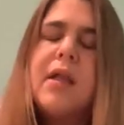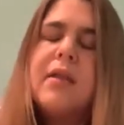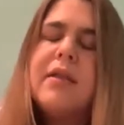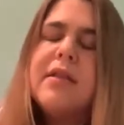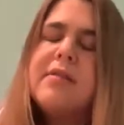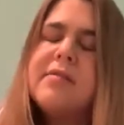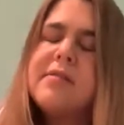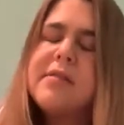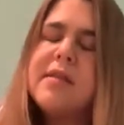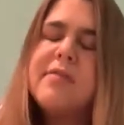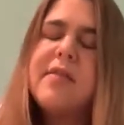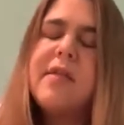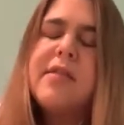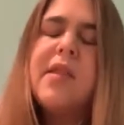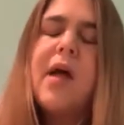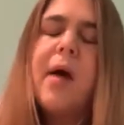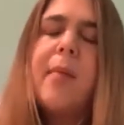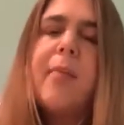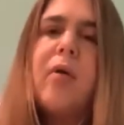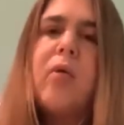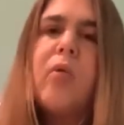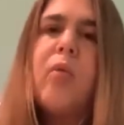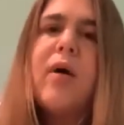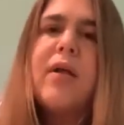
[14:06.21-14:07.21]
Listen, the
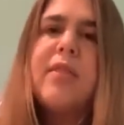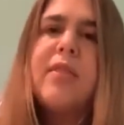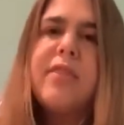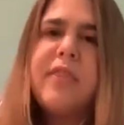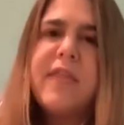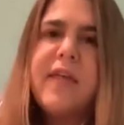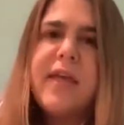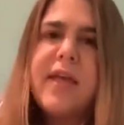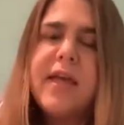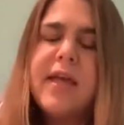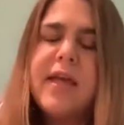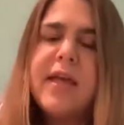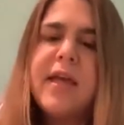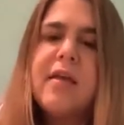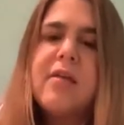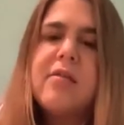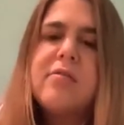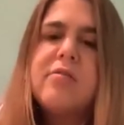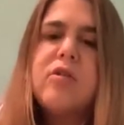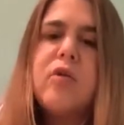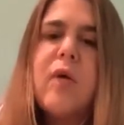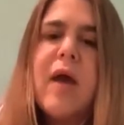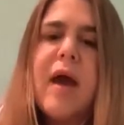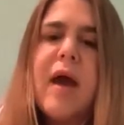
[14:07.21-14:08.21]
number one thing
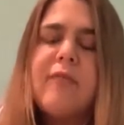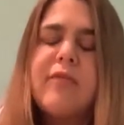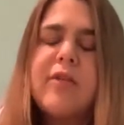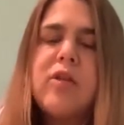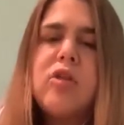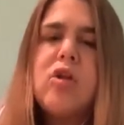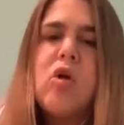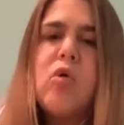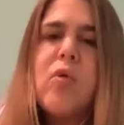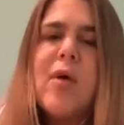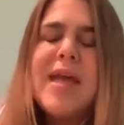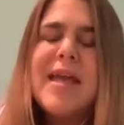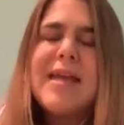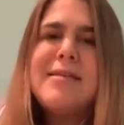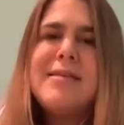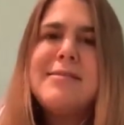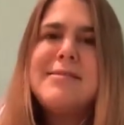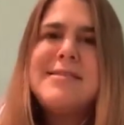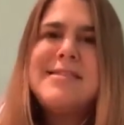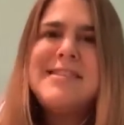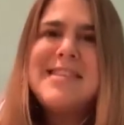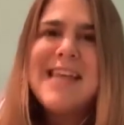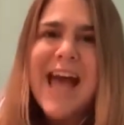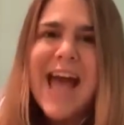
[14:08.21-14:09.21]
is you have to know
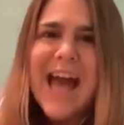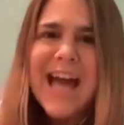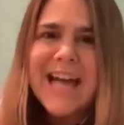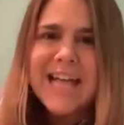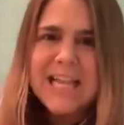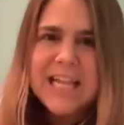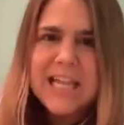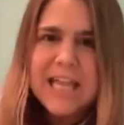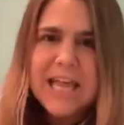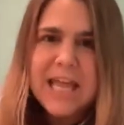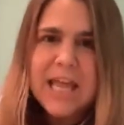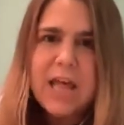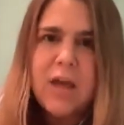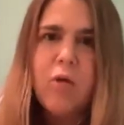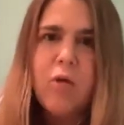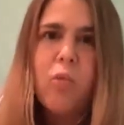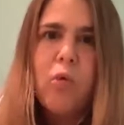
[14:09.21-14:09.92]
exactly